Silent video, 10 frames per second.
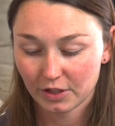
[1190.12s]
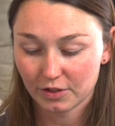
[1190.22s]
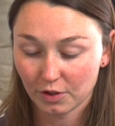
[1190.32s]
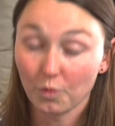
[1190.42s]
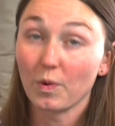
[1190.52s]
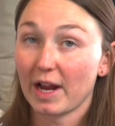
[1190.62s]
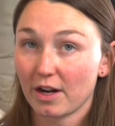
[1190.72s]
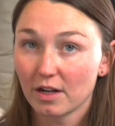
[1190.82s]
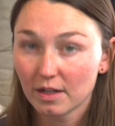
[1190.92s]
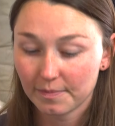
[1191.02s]
to
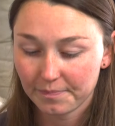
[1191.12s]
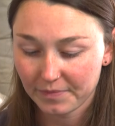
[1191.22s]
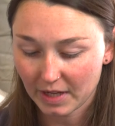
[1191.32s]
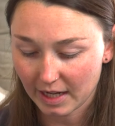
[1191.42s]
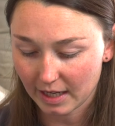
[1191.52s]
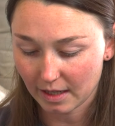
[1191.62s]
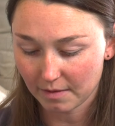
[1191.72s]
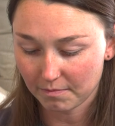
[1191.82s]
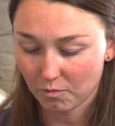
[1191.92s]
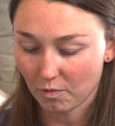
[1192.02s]
wear.
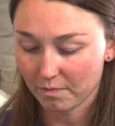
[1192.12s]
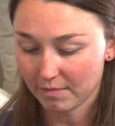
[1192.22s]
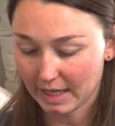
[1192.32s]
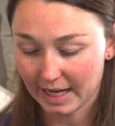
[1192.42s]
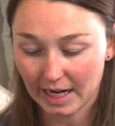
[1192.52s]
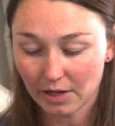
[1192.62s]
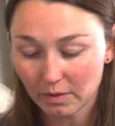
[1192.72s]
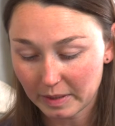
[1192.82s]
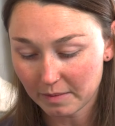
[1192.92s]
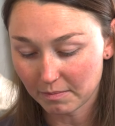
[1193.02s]
And I will
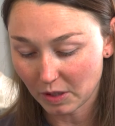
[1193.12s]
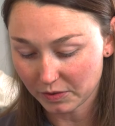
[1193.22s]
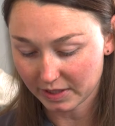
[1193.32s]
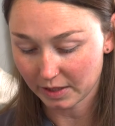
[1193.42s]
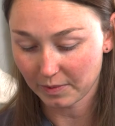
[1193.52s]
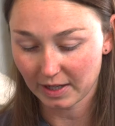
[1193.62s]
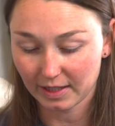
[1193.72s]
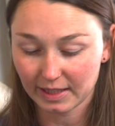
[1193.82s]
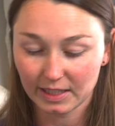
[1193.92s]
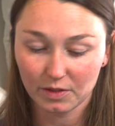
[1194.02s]
be mostly
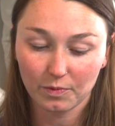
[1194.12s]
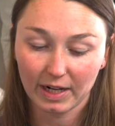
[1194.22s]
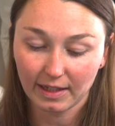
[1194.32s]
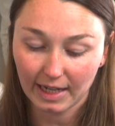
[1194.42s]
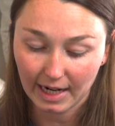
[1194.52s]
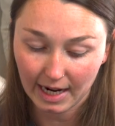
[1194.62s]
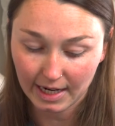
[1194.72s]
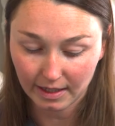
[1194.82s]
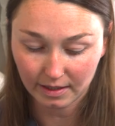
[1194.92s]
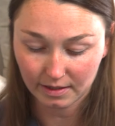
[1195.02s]
wearing this while I
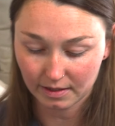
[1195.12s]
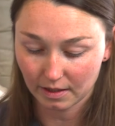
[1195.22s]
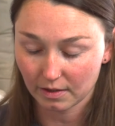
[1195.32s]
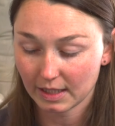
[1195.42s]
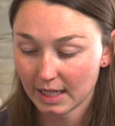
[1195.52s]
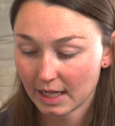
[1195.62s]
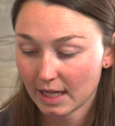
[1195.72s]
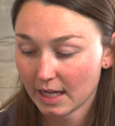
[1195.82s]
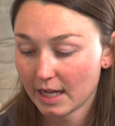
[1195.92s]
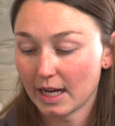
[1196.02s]
hike. So
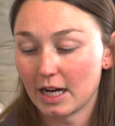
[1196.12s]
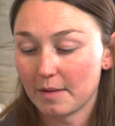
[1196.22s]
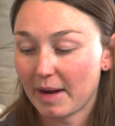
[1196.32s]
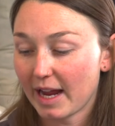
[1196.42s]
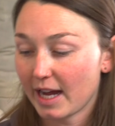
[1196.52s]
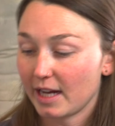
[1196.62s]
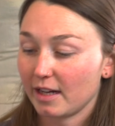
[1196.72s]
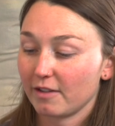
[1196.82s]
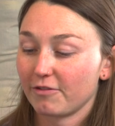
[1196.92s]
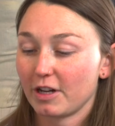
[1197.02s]
I
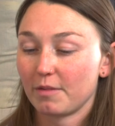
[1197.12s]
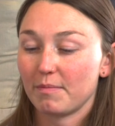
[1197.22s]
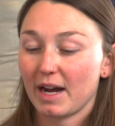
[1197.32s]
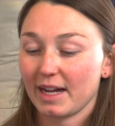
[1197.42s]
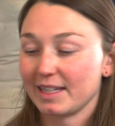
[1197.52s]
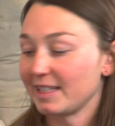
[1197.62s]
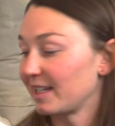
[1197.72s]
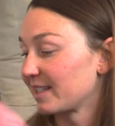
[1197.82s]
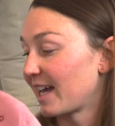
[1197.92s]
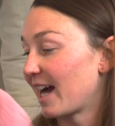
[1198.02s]
have my
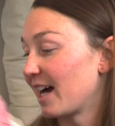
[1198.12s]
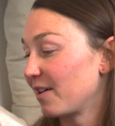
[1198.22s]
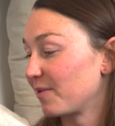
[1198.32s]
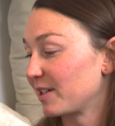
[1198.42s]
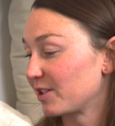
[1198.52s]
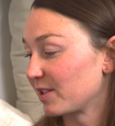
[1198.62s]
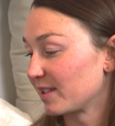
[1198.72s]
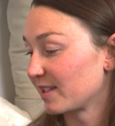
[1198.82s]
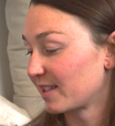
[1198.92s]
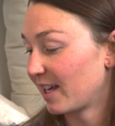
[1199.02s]
Adidas hat, which
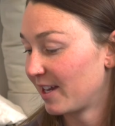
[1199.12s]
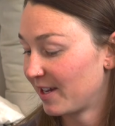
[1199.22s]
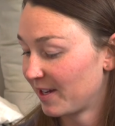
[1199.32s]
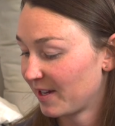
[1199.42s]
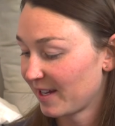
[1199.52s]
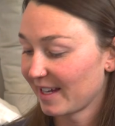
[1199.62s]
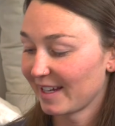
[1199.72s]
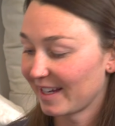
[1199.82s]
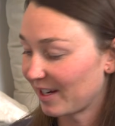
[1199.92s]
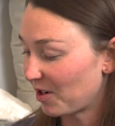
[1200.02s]
is
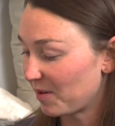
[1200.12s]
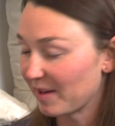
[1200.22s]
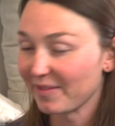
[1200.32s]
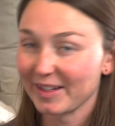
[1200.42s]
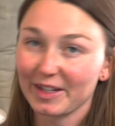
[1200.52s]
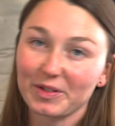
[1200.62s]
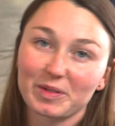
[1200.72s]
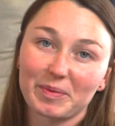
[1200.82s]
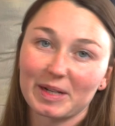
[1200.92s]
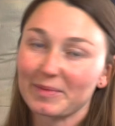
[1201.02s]
in all my videos pretty